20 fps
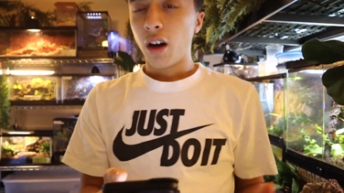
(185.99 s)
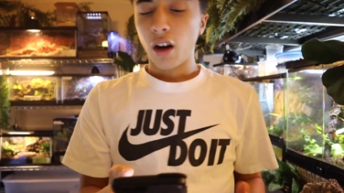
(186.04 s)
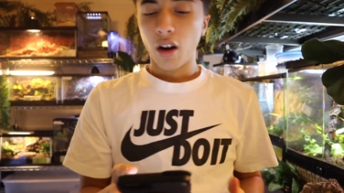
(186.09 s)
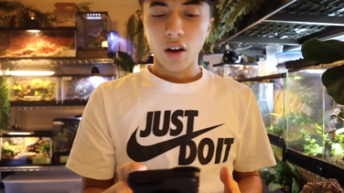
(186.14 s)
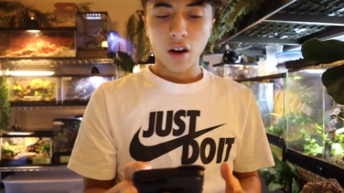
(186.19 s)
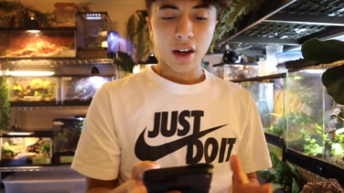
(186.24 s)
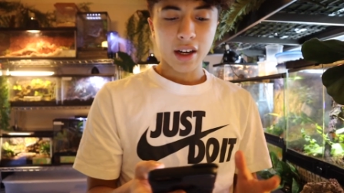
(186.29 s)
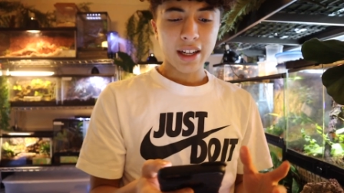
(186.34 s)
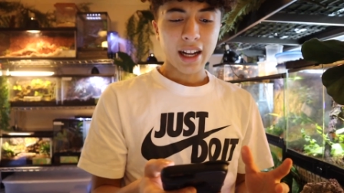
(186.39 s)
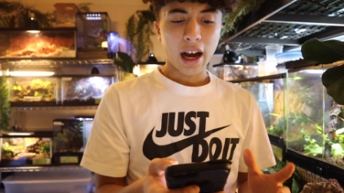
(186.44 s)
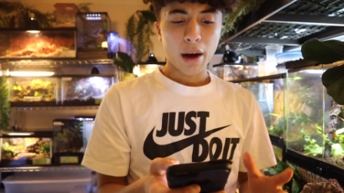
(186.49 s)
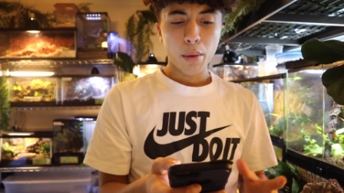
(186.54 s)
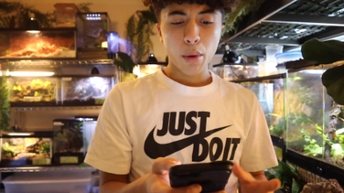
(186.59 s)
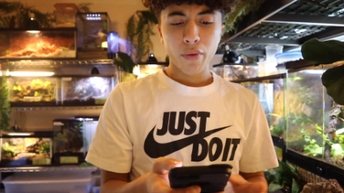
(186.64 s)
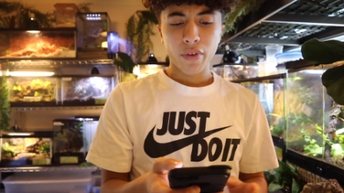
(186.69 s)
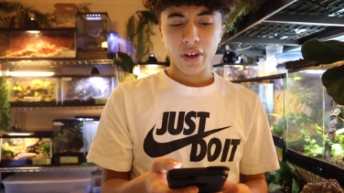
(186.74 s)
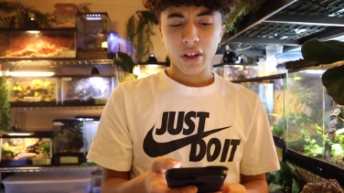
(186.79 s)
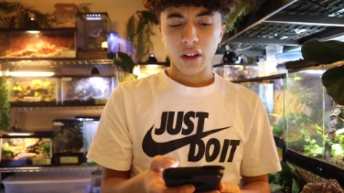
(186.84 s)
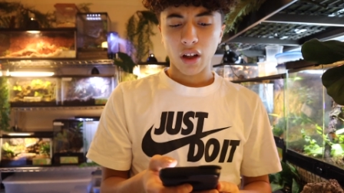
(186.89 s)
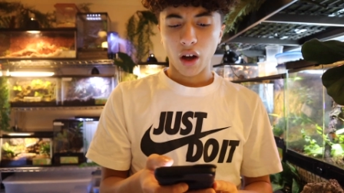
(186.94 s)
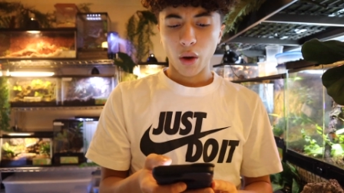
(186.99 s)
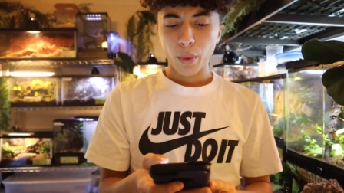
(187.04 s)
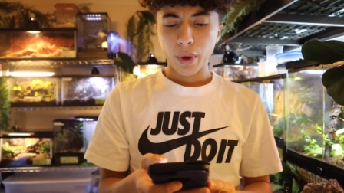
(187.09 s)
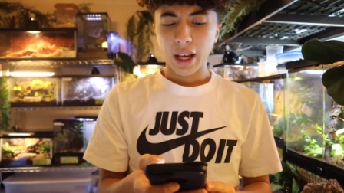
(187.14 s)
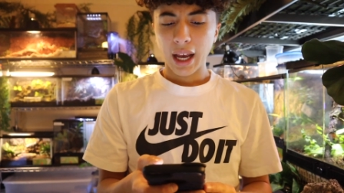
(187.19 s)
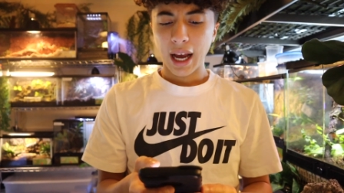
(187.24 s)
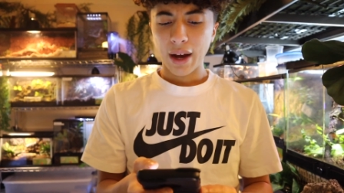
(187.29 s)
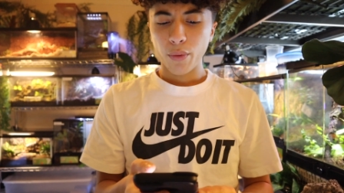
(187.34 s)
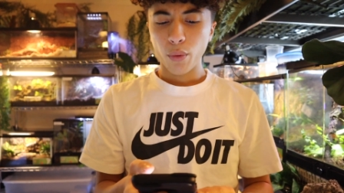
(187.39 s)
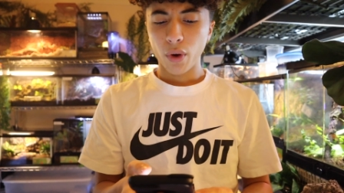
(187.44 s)
Alrighty, now moving along, we
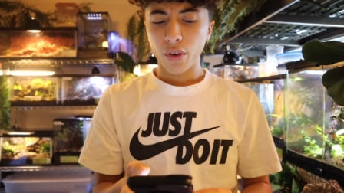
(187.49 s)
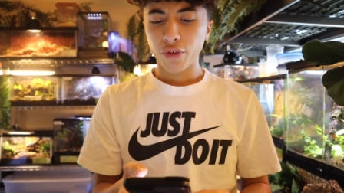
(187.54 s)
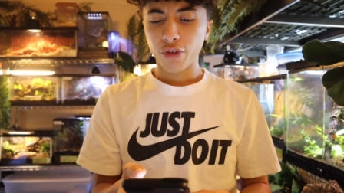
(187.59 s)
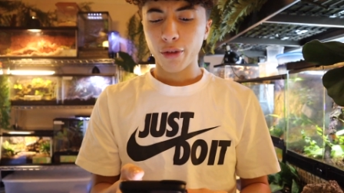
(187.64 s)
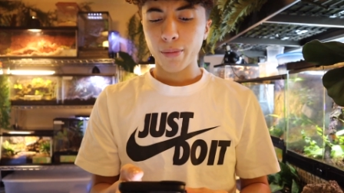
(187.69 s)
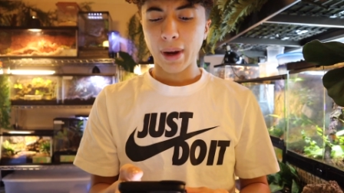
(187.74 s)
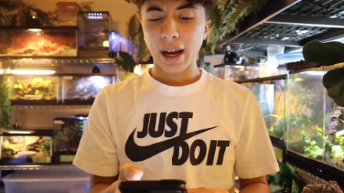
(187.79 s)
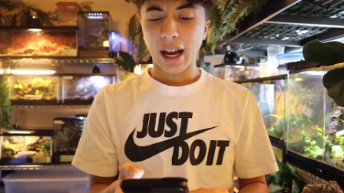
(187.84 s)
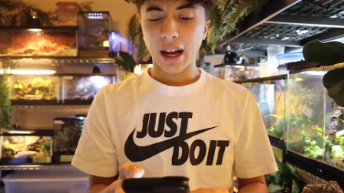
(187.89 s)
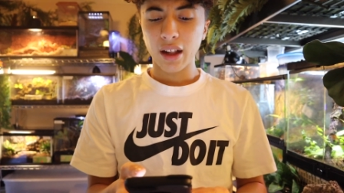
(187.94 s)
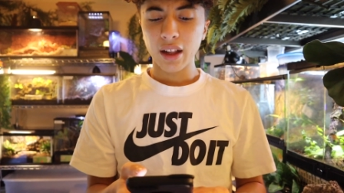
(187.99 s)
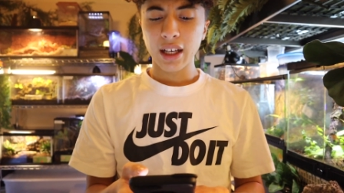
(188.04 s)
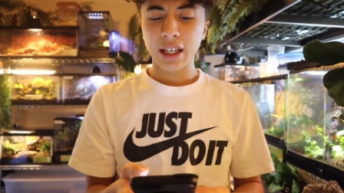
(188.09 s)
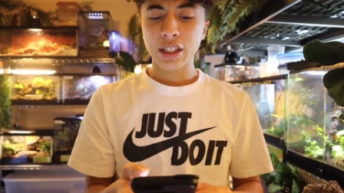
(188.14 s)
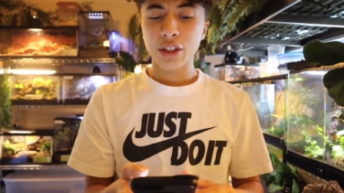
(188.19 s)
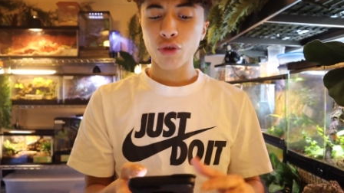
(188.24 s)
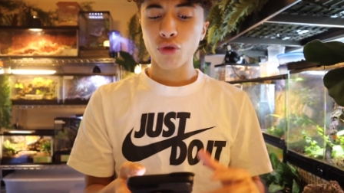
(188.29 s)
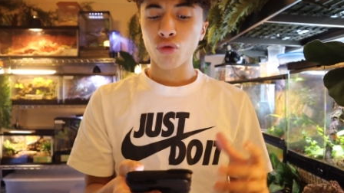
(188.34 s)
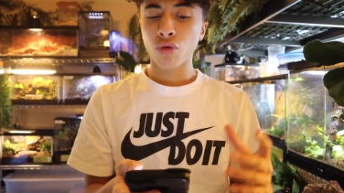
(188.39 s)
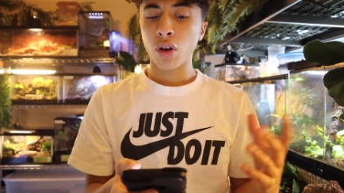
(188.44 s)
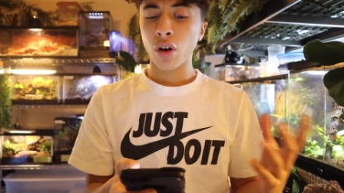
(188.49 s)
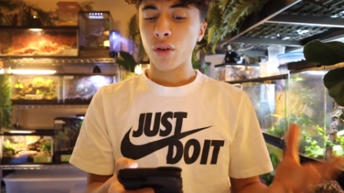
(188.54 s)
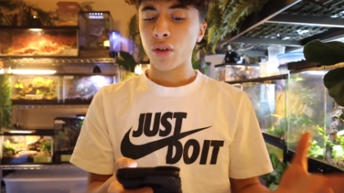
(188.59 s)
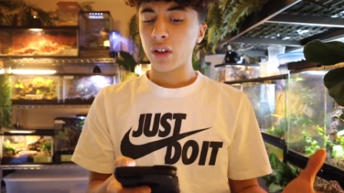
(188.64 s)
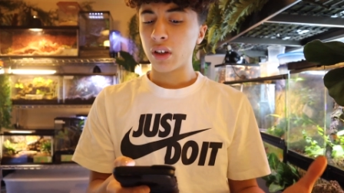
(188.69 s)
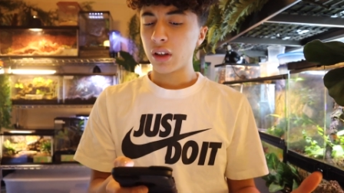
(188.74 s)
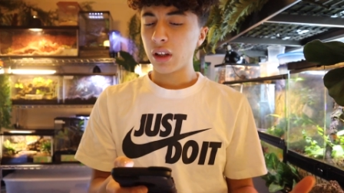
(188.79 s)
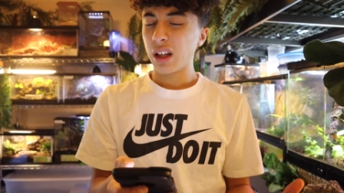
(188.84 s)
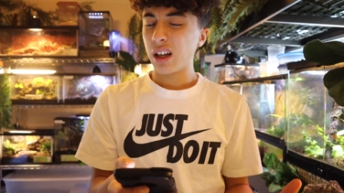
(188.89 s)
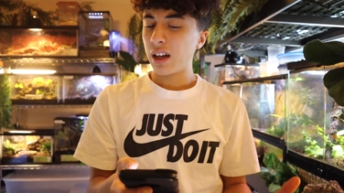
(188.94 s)
have one from Alex
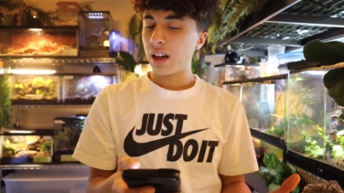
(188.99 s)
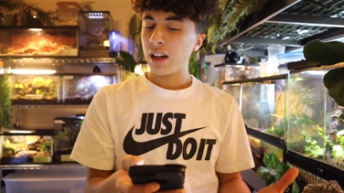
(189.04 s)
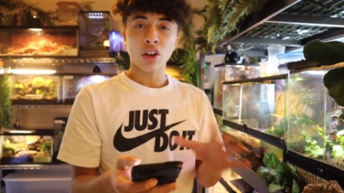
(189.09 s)
Rogala.